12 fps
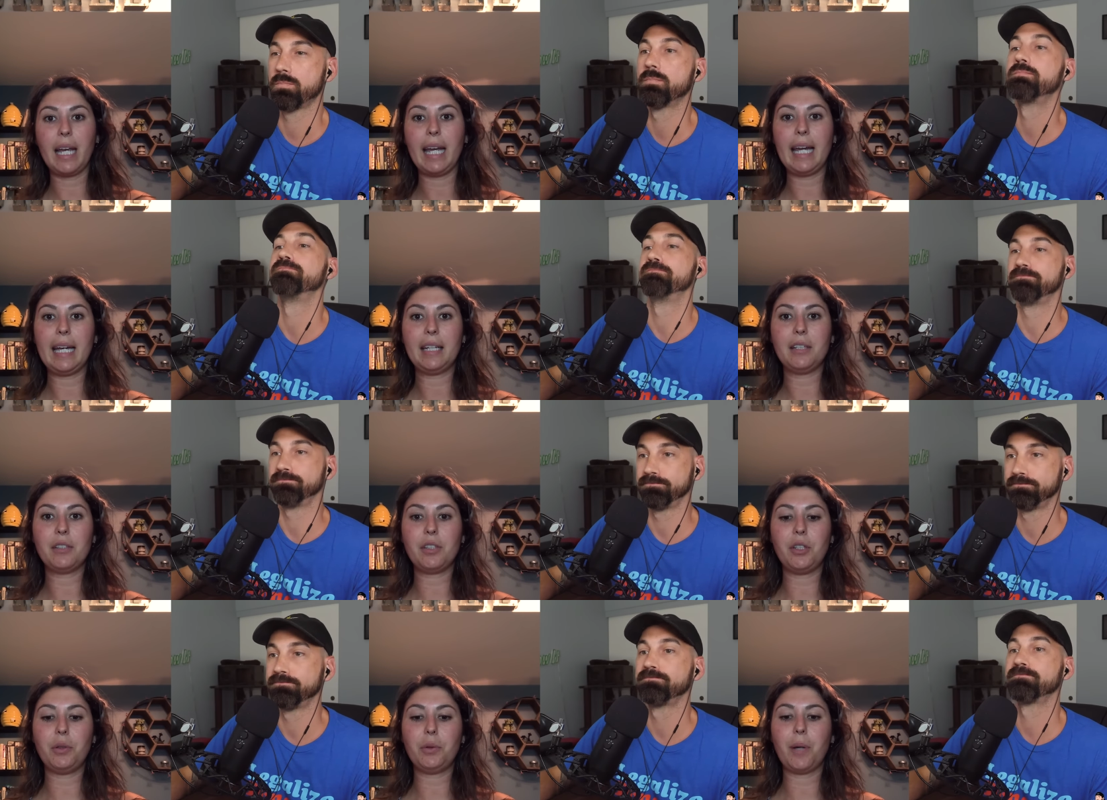Speaker 1: and
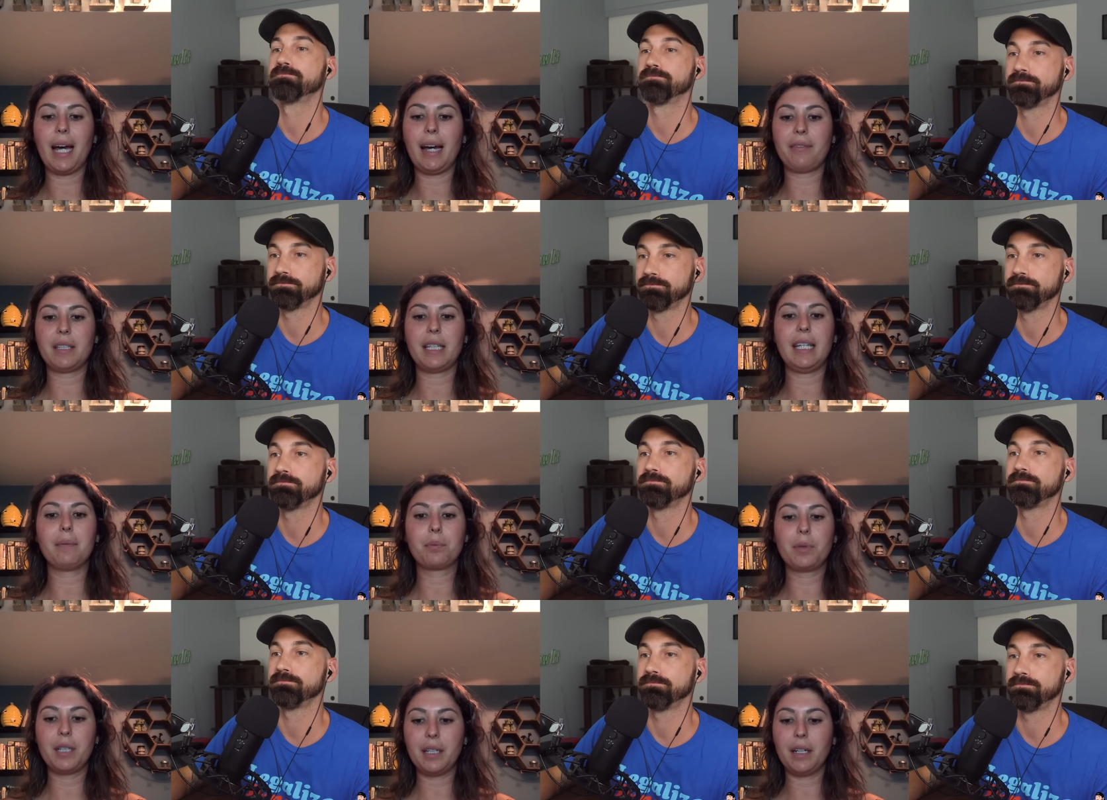you have to keep
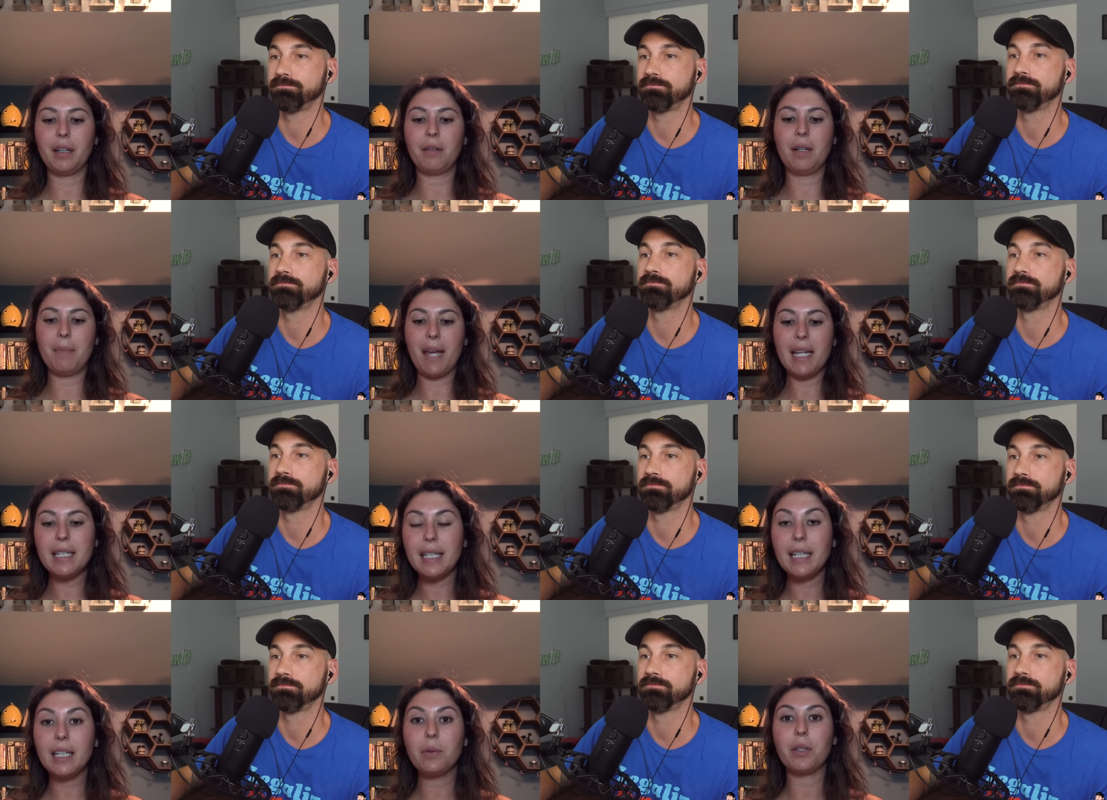
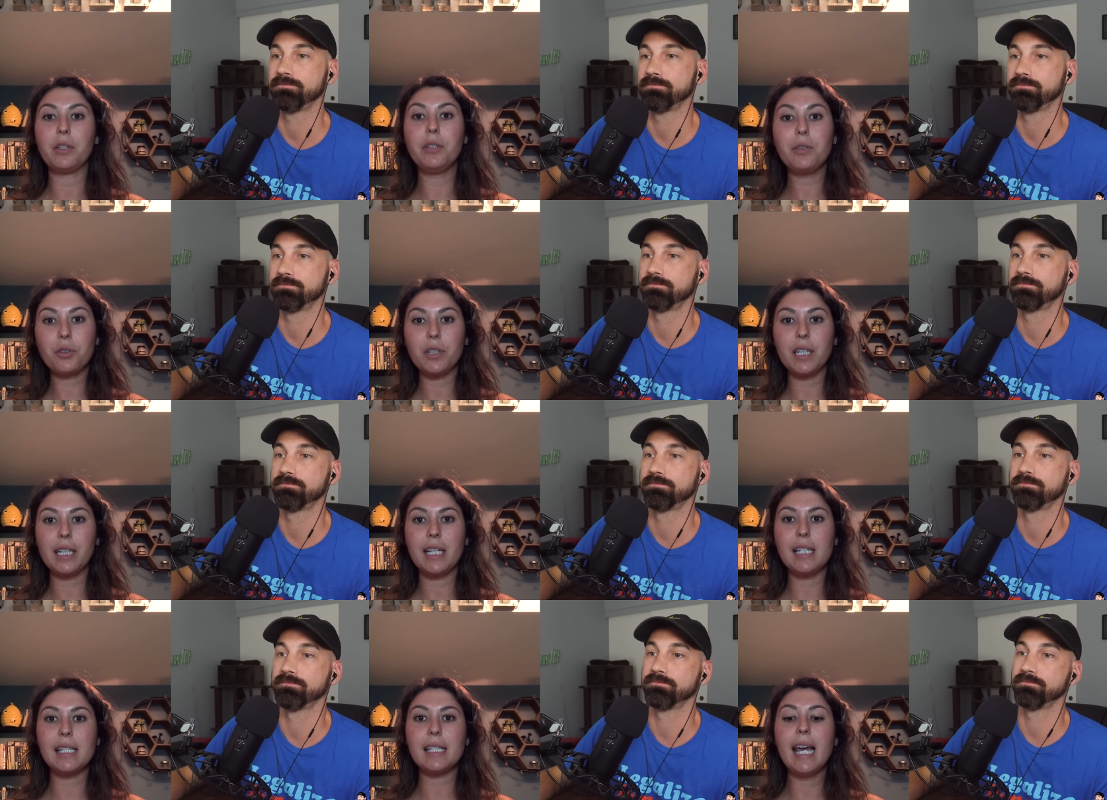re-amending with
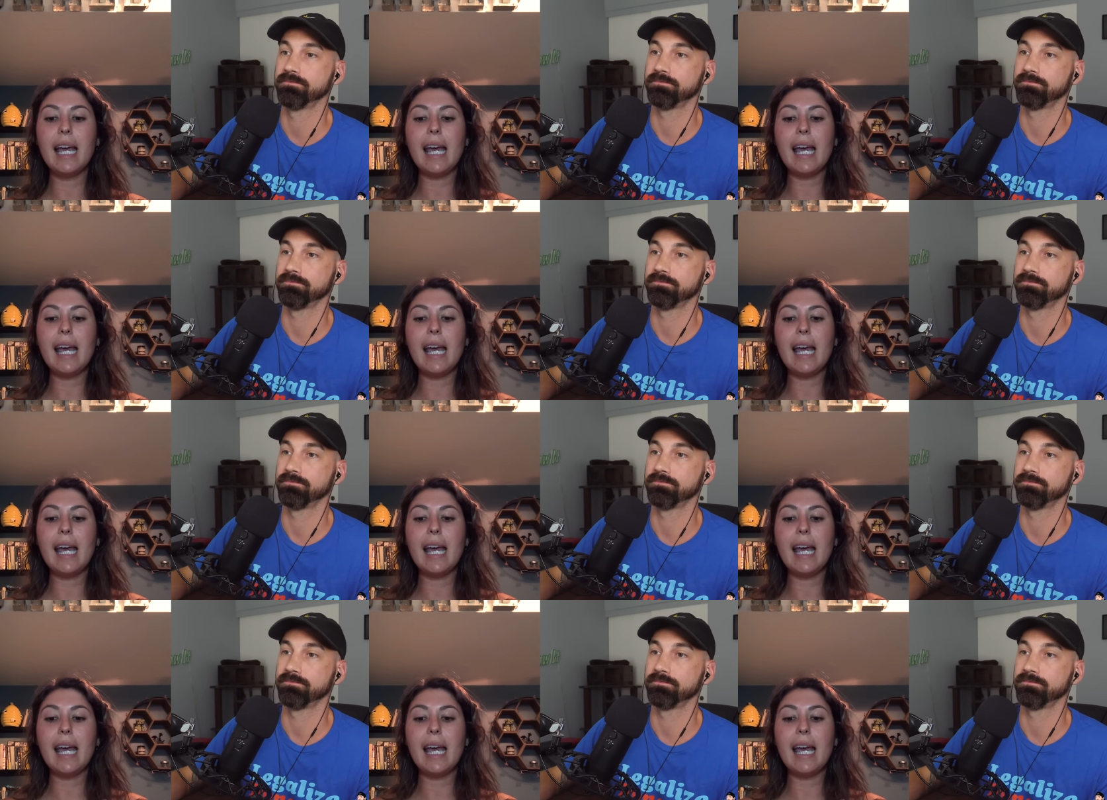nutrients.